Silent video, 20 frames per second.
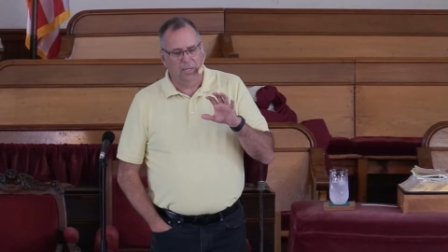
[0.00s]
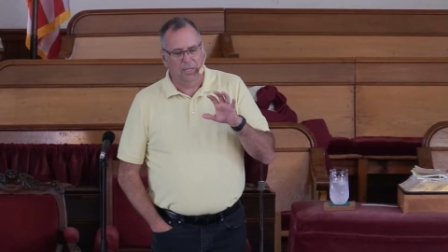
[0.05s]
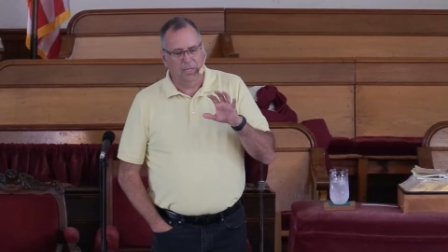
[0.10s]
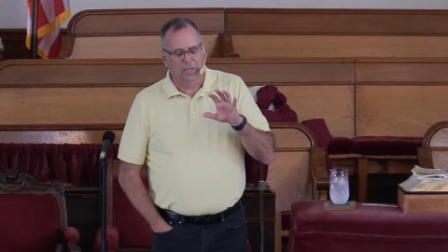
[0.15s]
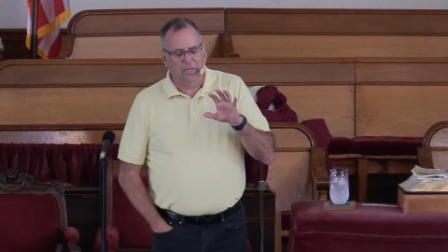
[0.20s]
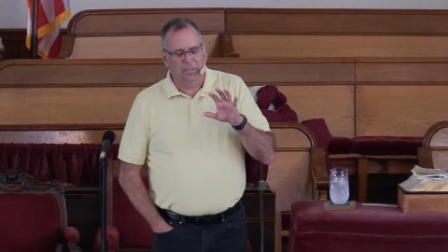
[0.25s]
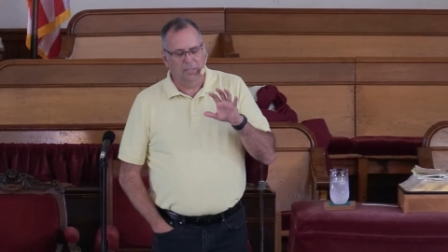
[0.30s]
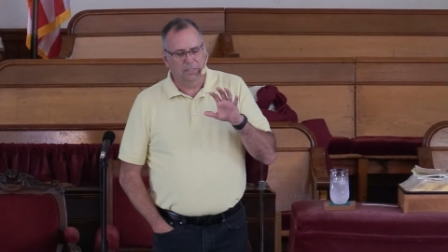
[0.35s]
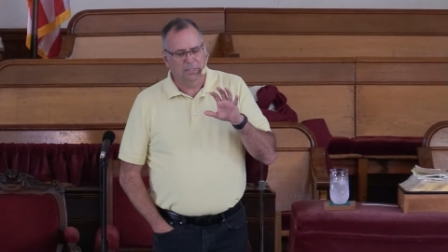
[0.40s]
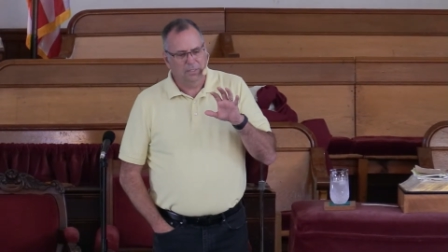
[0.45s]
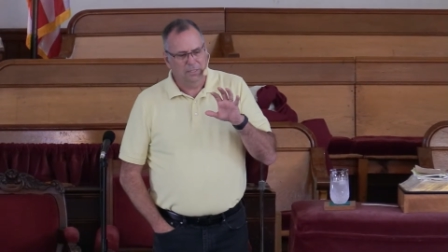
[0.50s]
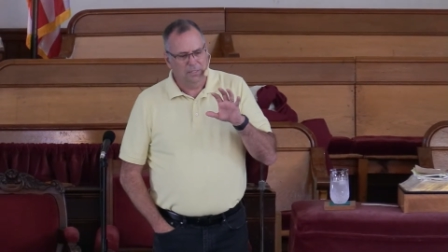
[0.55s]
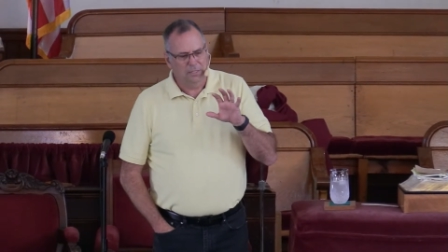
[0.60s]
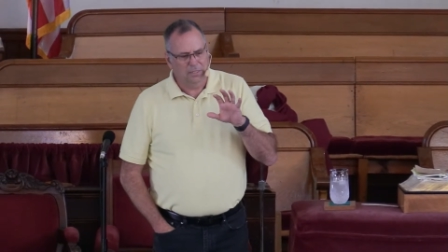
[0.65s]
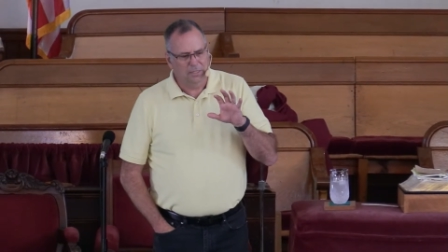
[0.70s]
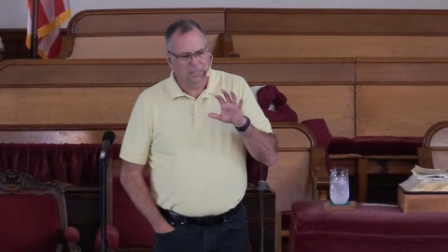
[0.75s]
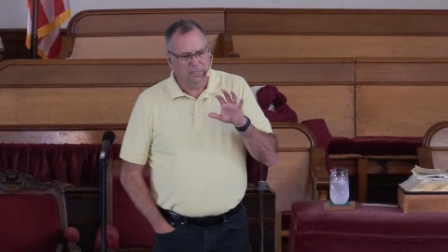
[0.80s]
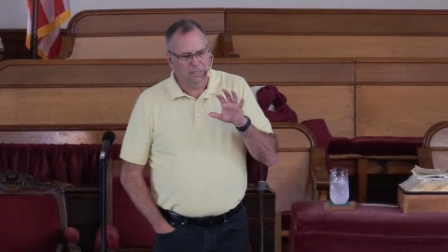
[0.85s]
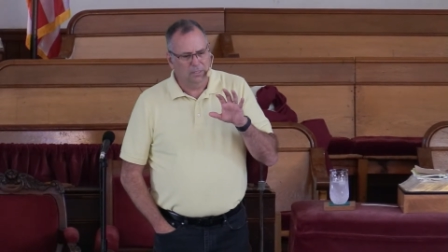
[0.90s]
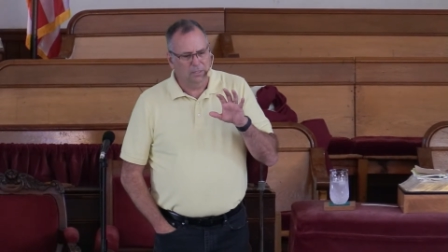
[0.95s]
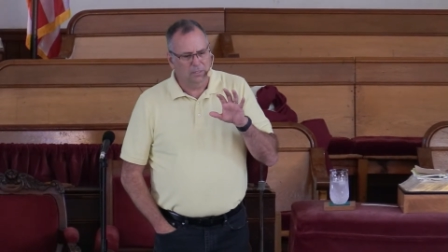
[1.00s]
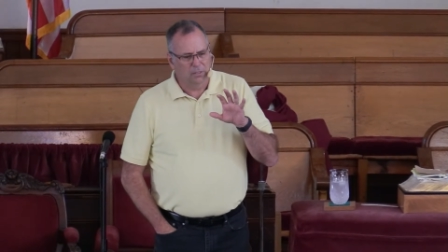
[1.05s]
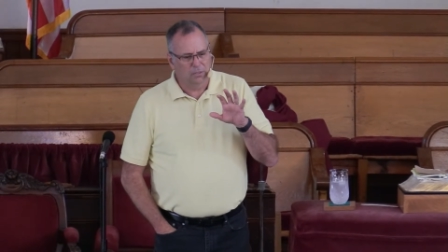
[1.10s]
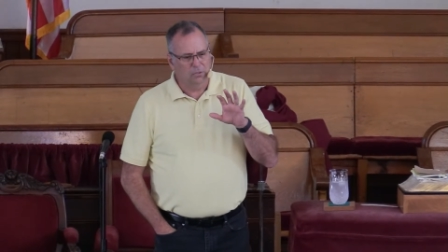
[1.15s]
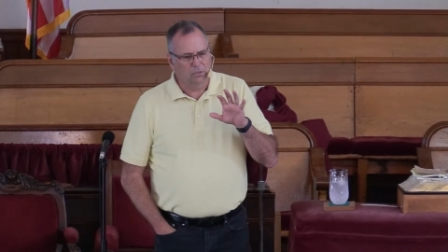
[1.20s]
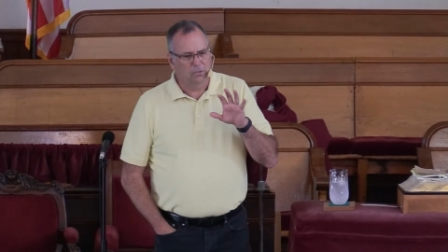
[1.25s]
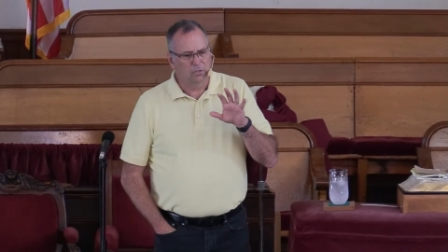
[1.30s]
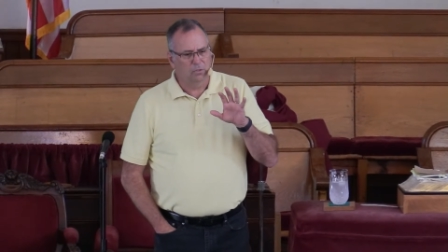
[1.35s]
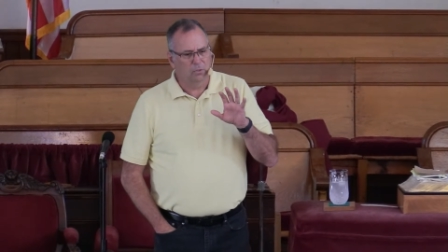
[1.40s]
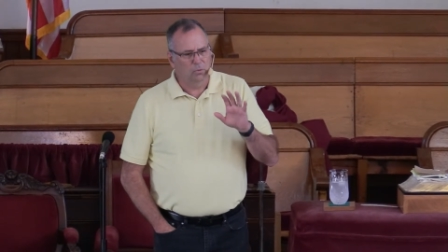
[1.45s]
and I think that that
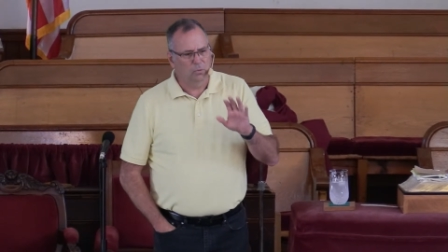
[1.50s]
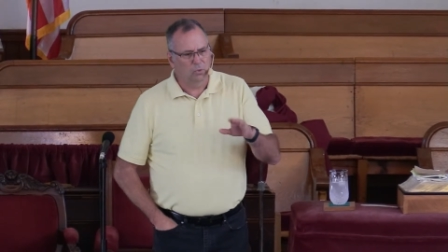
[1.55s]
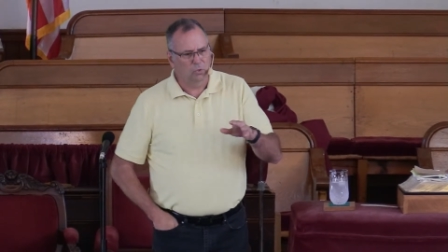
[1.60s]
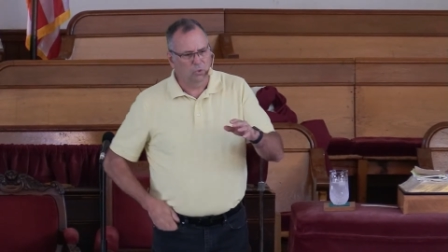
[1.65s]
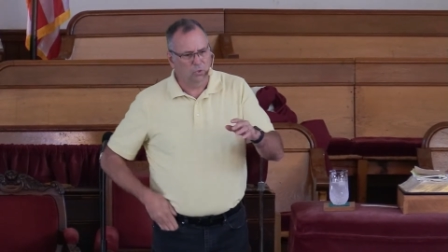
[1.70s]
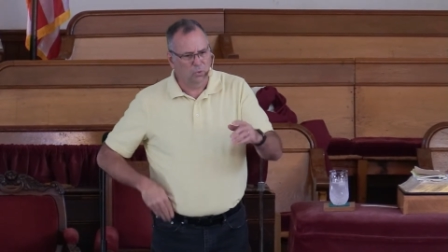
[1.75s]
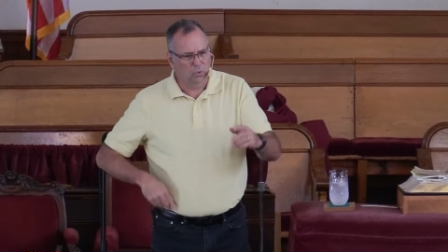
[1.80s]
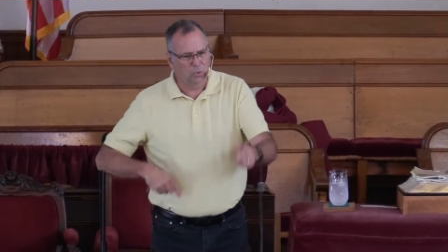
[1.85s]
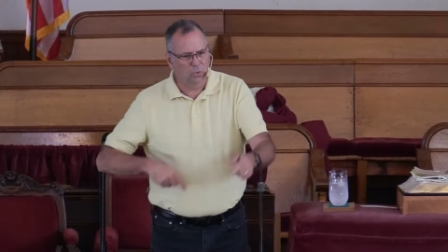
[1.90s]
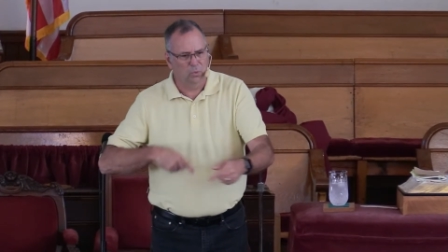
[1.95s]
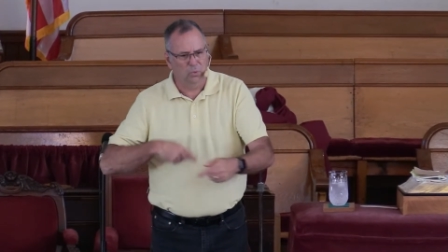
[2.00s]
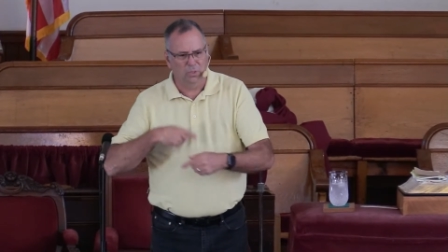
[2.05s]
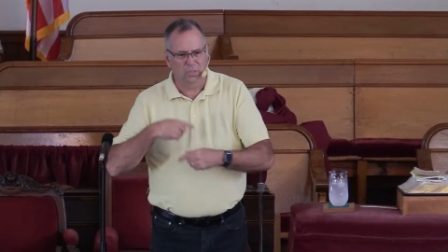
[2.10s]
is so true.